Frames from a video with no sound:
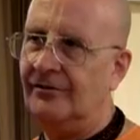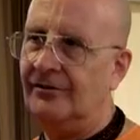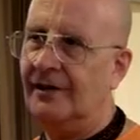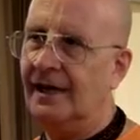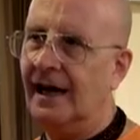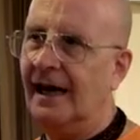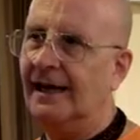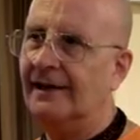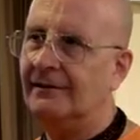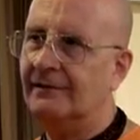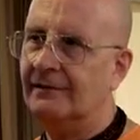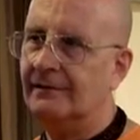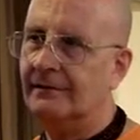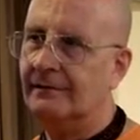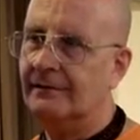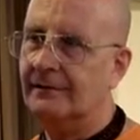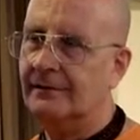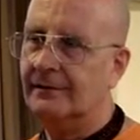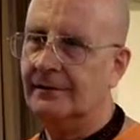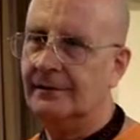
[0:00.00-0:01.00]
not
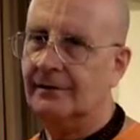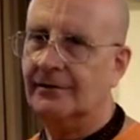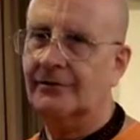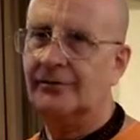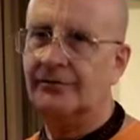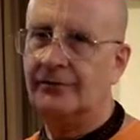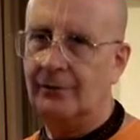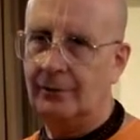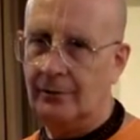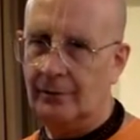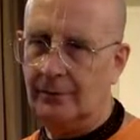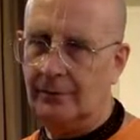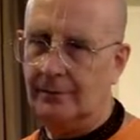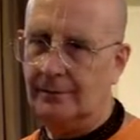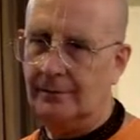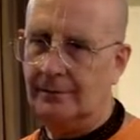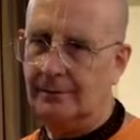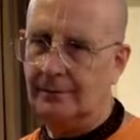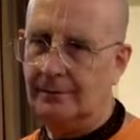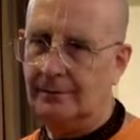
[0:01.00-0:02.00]
the soul.
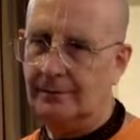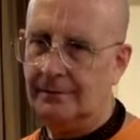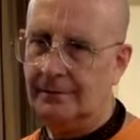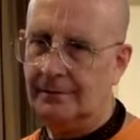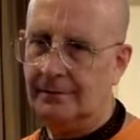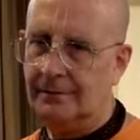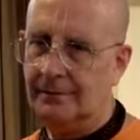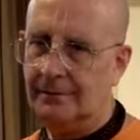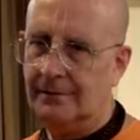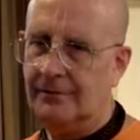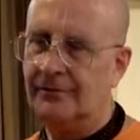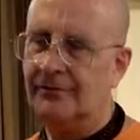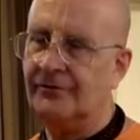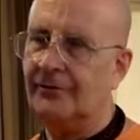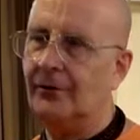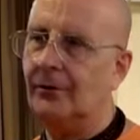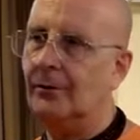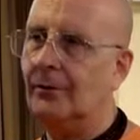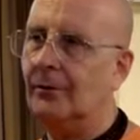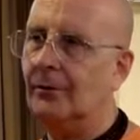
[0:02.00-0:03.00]
The
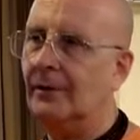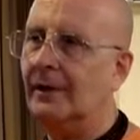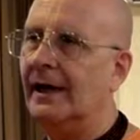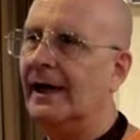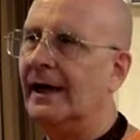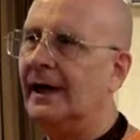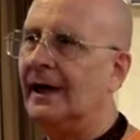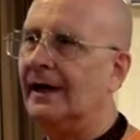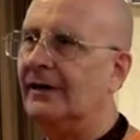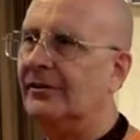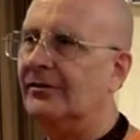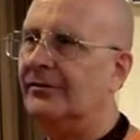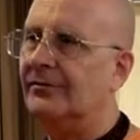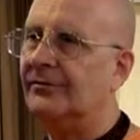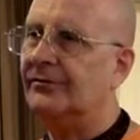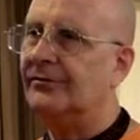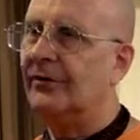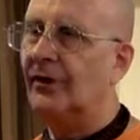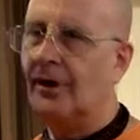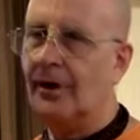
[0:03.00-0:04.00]
soul is
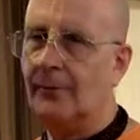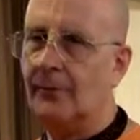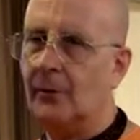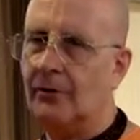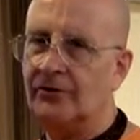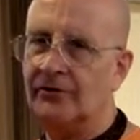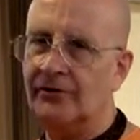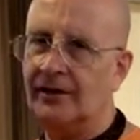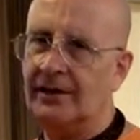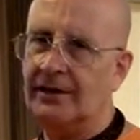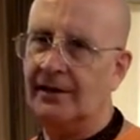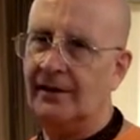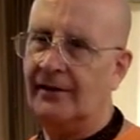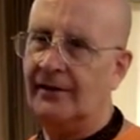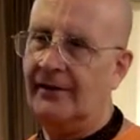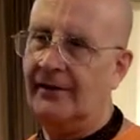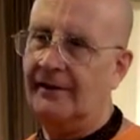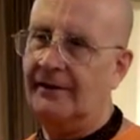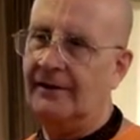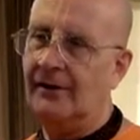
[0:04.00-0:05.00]
far more subtle
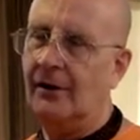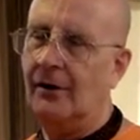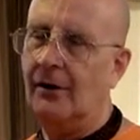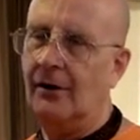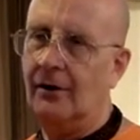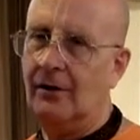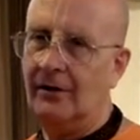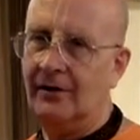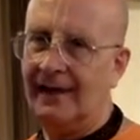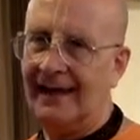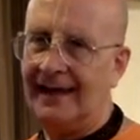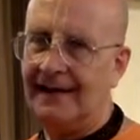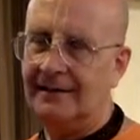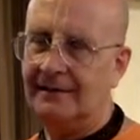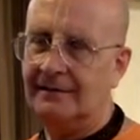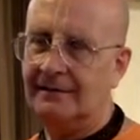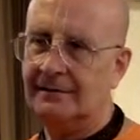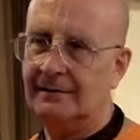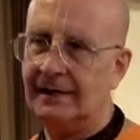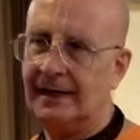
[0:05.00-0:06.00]
than all that,
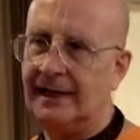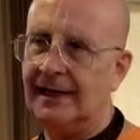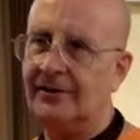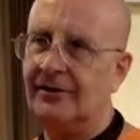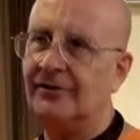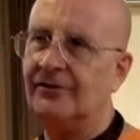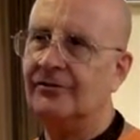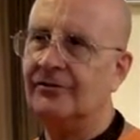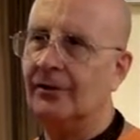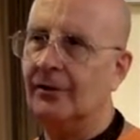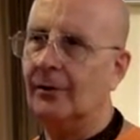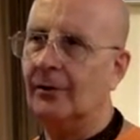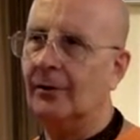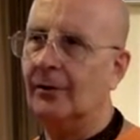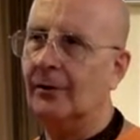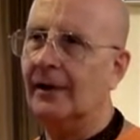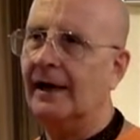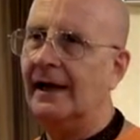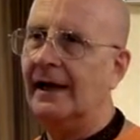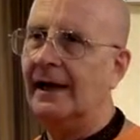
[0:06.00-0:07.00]
and the
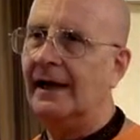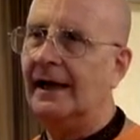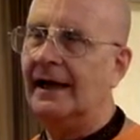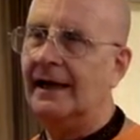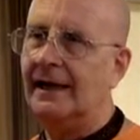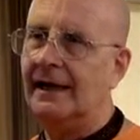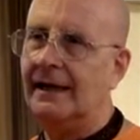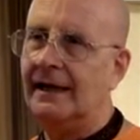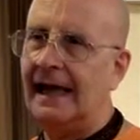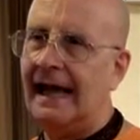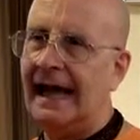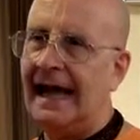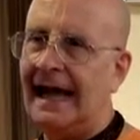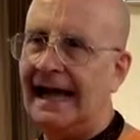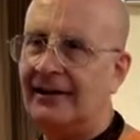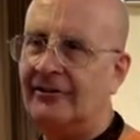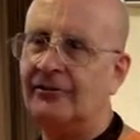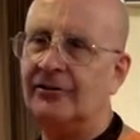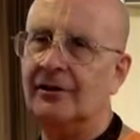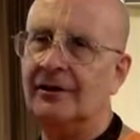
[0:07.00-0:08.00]
soul
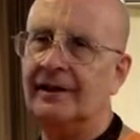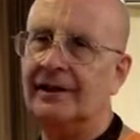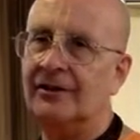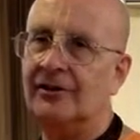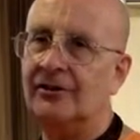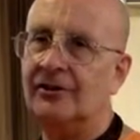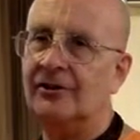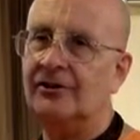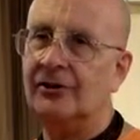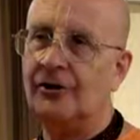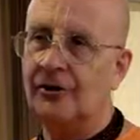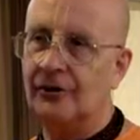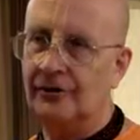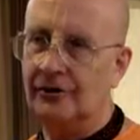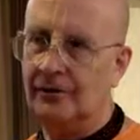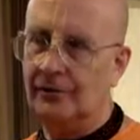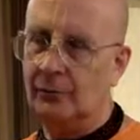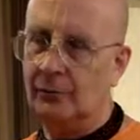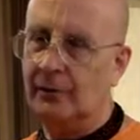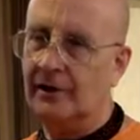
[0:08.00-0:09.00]
actually is
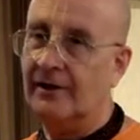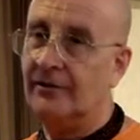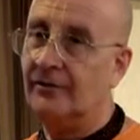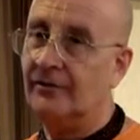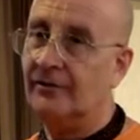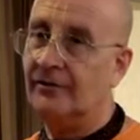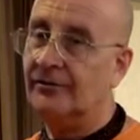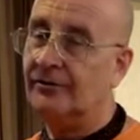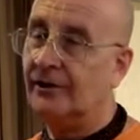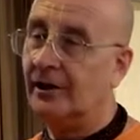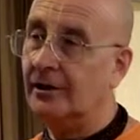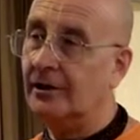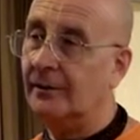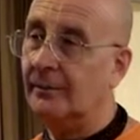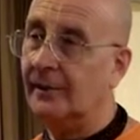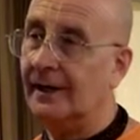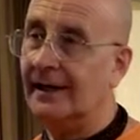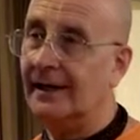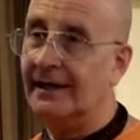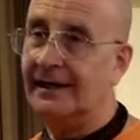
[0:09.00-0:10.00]
eternal, whereas the subtle
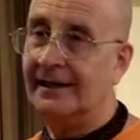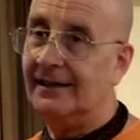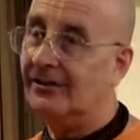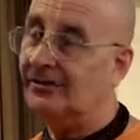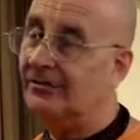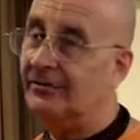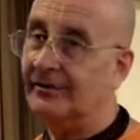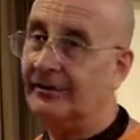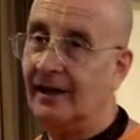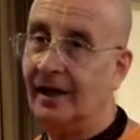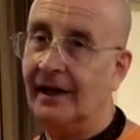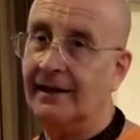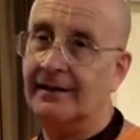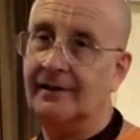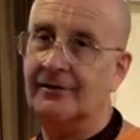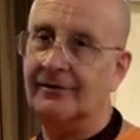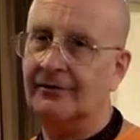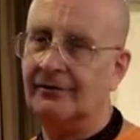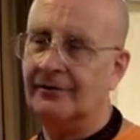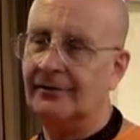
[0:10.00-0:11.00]
body is not
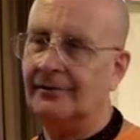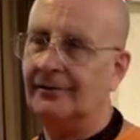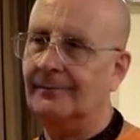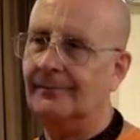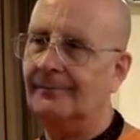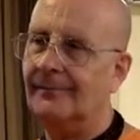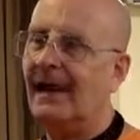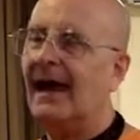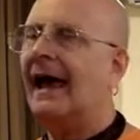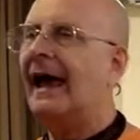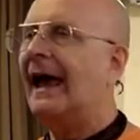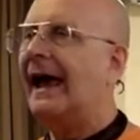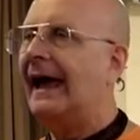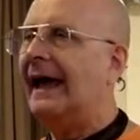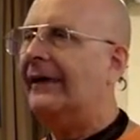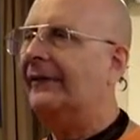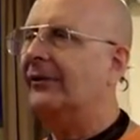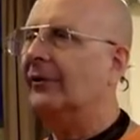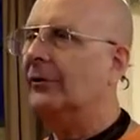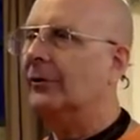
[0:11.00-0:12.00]
eternal.
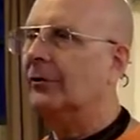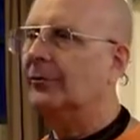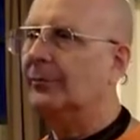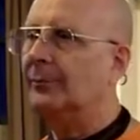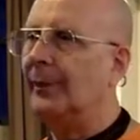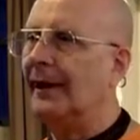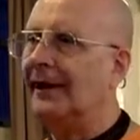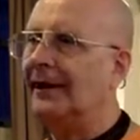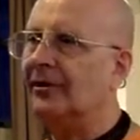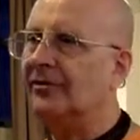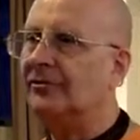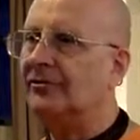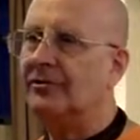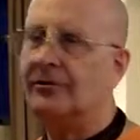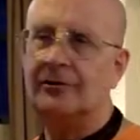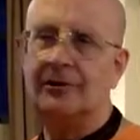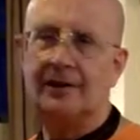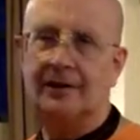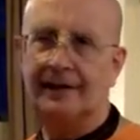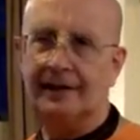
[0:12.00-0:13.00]
And the gross body is
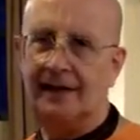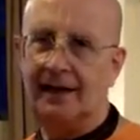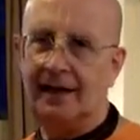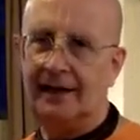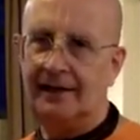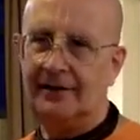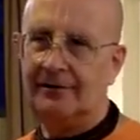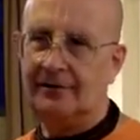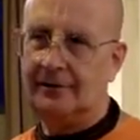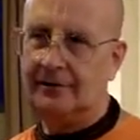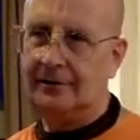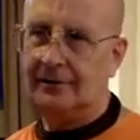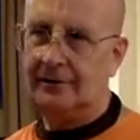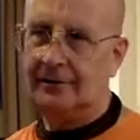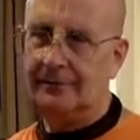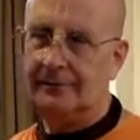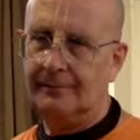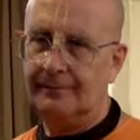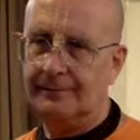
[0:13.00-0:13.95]
certainly not eternal.